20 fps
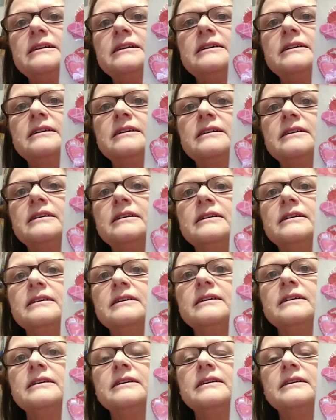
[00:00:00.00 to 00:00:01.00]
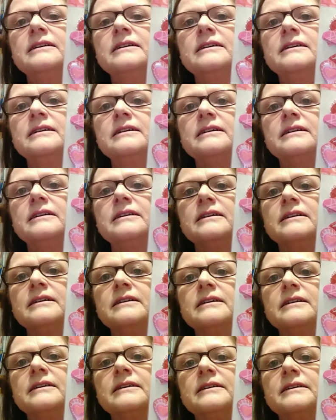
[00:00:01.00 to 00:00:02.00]

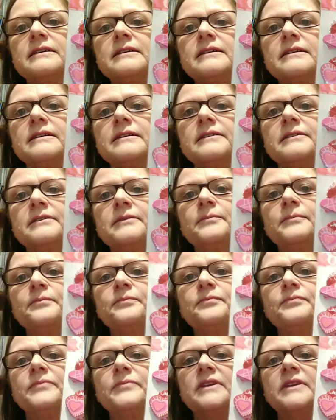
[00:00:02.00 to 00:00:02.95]
(no one is talking)